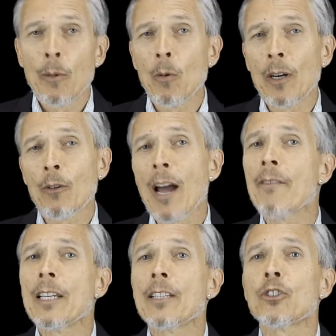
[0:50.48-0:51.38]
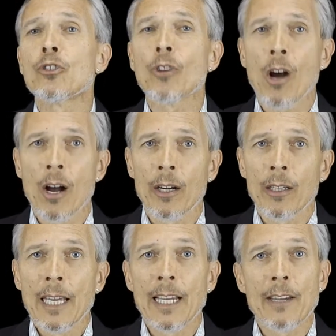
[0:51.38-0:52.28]
But when gravity is strong,
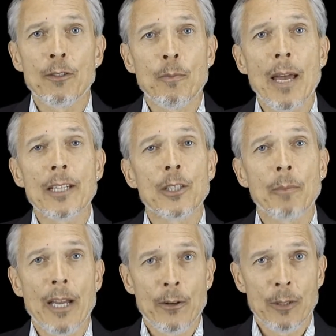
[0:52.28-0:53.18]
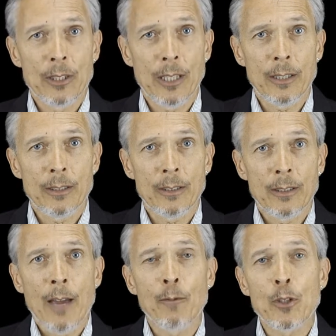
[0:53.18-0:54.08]
it gives much better results,
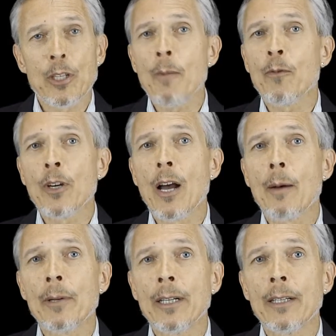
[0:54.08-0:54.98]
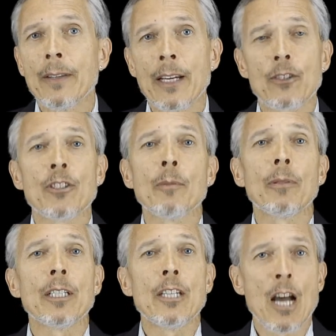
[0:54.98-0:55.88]
and for some phenomena they are
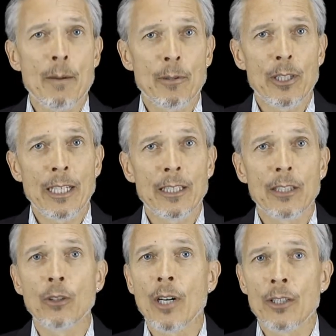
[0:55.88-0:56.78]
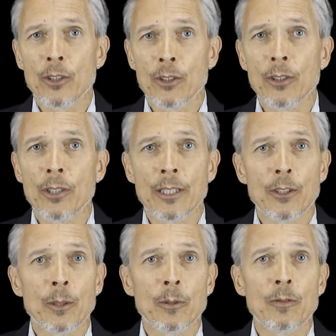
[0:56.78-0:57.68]
simply not predicted or understood in
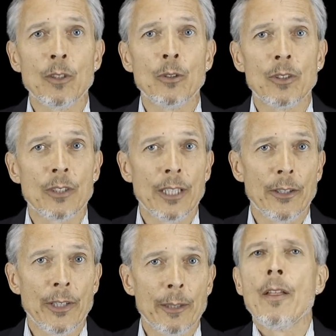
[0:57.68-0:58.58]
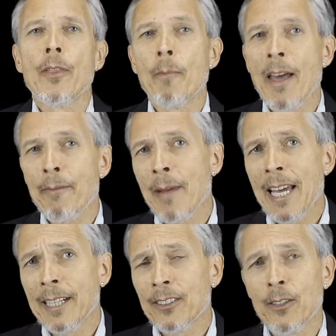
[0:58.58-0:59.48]
terms of Newton's theory. The
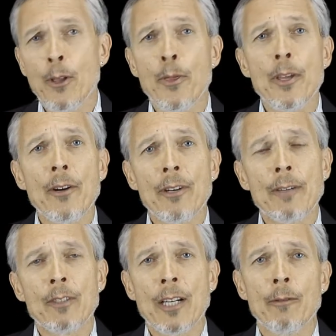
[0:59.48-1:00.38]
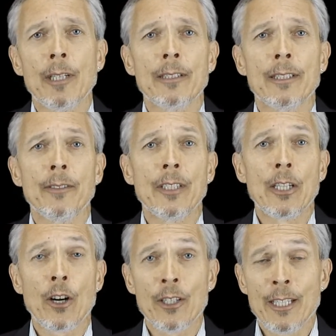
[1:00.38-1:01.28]
mathematics and the theory of general relativity
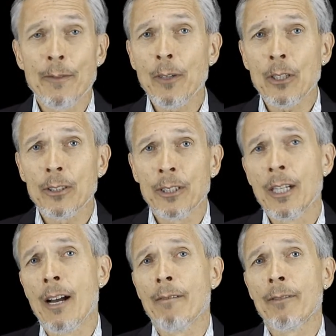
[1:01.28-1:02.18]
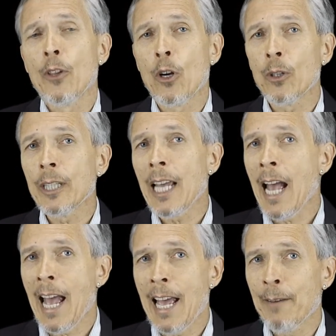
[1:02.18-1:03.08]
are difficult enough that only a
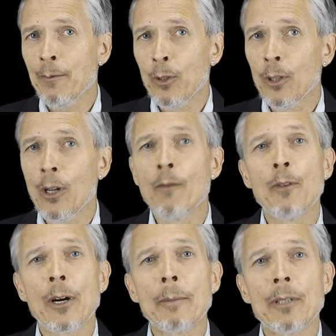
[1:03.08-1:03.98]
handful of very